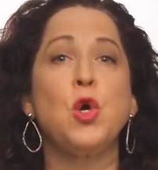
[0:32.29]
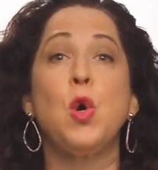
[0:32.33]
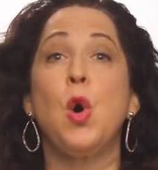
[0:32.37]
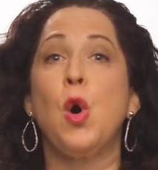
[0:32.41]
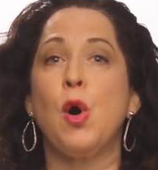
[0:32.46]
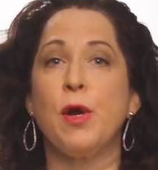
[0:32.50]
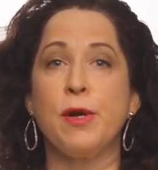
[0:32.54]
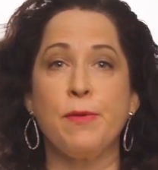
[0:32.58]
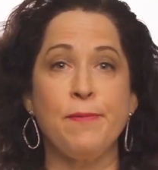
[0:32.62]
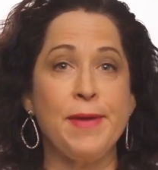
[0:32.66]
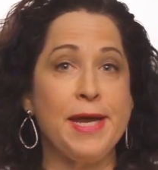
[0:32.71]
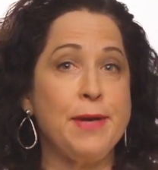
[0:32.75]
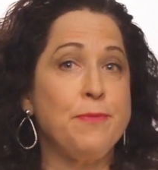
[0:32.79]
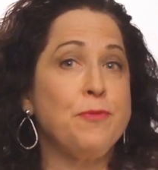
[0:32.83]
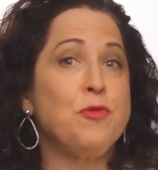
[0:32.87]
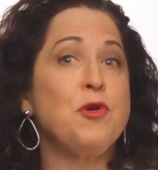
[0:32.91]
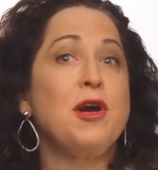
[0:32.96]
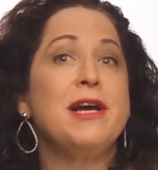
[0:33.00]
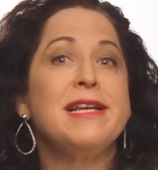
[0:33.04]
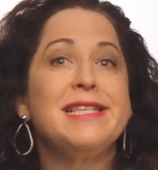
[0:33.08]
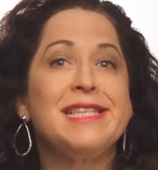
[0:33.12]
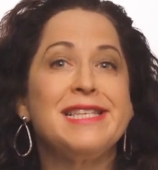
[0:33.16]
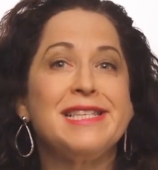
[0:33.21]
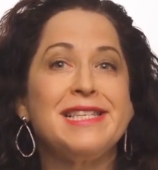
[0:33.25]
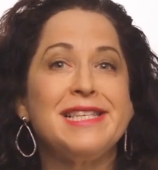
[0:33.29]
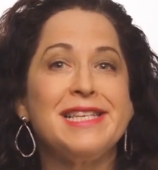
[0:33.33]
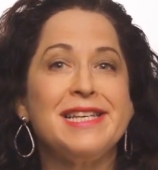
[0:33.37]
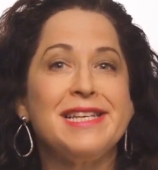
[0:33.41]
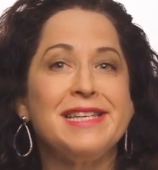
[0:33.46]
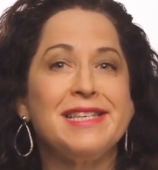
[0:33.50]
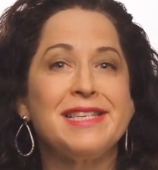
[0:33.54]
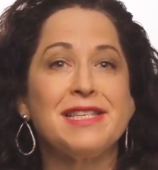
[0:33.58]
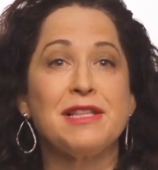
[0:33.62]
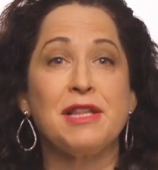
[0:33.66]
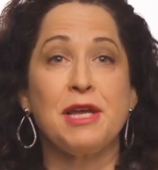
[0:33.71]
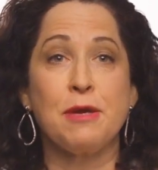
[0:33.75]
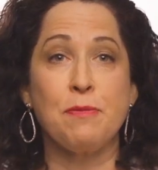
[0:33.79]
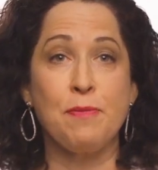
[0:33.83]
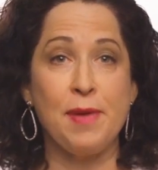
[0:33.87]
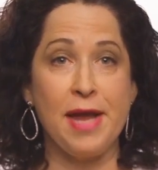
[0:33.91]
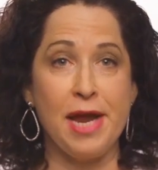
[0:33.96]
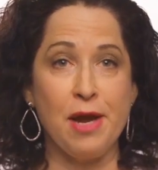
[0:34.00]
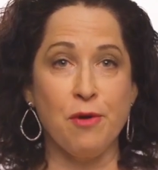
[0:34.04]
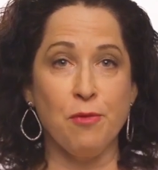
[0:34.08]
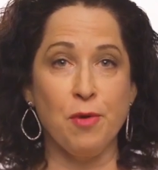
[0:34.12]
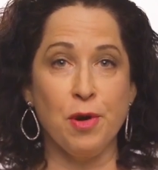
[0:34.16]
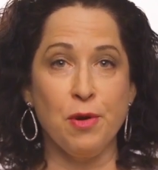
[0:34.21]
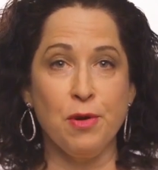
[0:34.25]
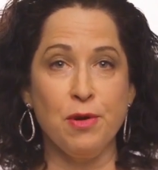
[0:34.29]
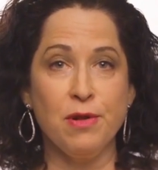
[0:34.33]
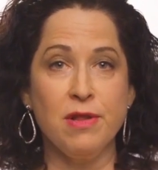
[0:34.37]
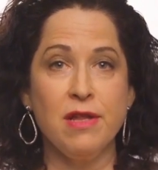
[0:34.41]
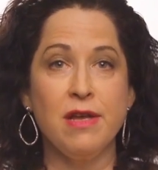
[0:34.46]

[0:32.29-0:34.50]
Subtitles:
automate processes like payroll,